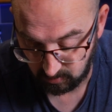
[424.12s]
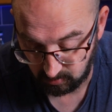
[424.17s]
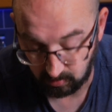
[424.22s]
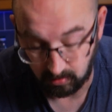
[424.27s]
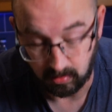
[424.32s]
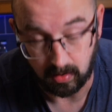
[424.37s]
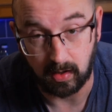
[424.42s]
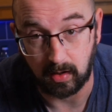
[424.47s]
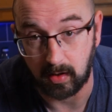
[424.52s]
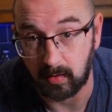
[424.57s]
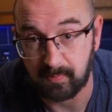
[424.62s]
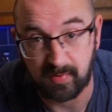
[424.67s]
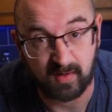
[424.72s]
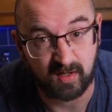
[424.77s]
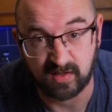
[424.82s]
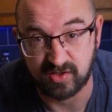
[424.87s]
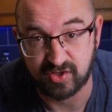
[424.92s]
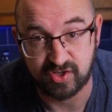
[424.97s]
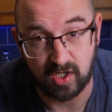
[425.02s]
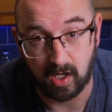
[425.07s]
or a
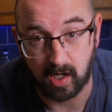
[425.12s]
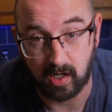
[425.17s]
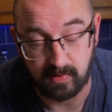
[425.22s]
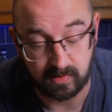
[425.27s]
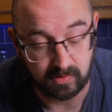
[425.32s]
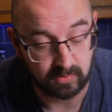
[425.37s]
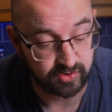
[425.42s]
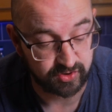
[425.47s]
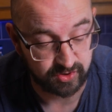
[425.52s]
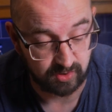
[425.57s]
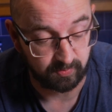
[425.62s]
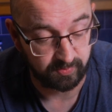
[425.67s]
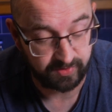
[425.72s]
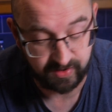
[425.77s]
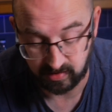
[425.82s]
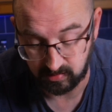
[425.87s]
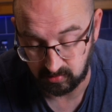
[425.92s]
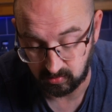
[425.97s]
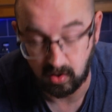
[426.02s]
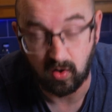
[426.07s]
polystyrene or
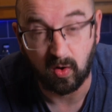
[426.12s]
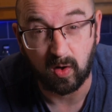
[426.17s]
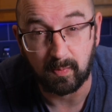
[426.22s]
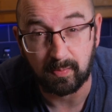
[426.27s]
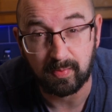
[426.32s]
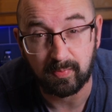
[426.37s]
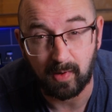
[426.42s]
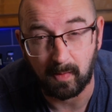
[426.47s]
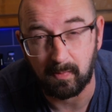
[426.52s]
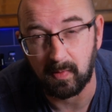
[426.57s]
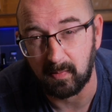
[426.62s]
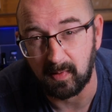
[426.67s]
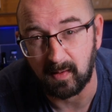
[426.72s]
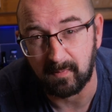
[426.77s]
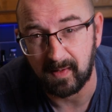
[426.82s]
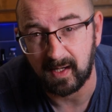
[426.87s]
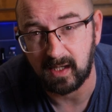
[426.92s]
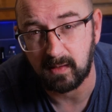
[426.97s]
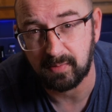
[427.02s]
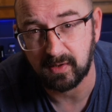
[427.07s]
something cup, probably
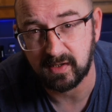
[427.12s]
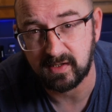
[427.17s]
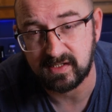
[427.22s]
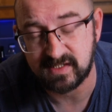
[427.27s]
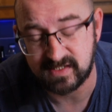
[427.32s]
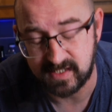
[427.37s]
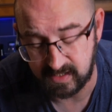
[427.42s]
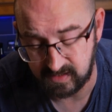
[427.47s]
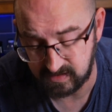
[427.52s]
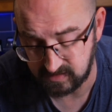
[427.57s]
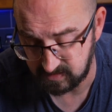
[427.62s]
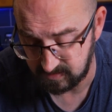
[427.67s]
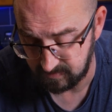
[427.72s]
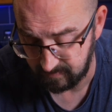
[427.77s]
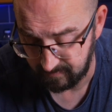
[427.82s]
paper these days.